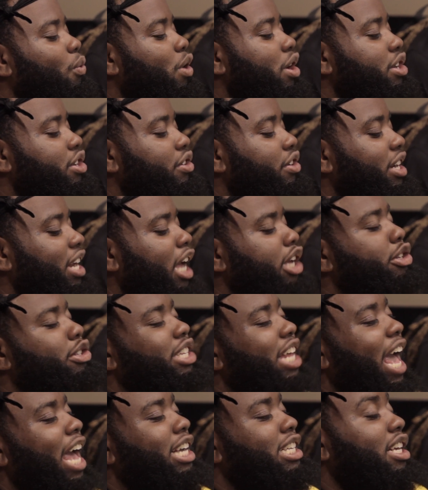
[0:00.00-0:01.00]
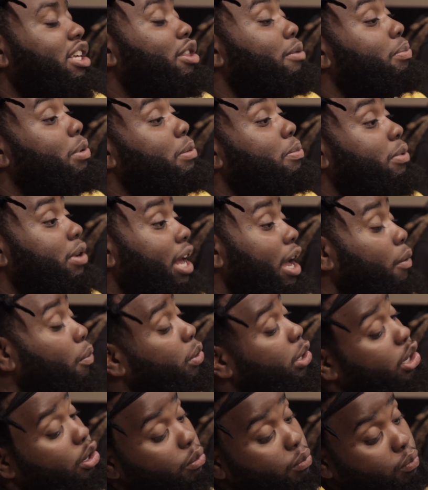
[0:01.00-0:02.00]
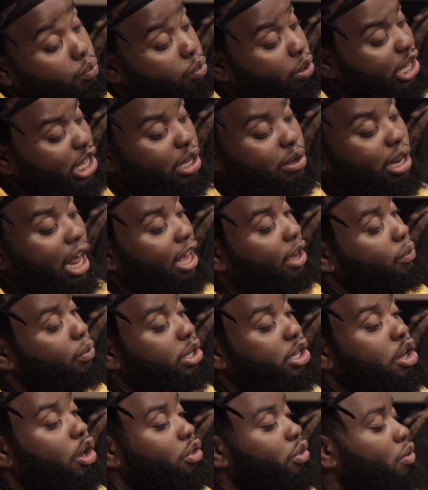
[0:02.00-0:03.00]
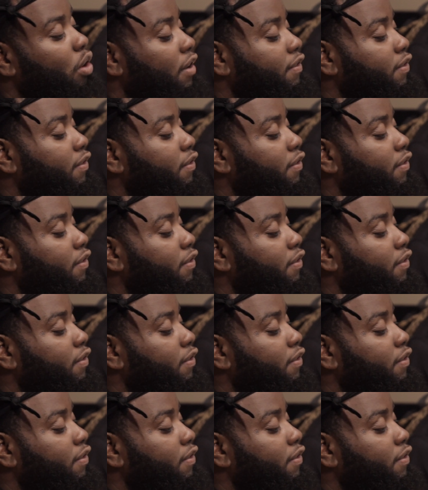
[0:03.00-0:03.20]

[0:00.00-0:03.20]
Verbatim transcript: wonder, and I used to ask other people that we're we like we go through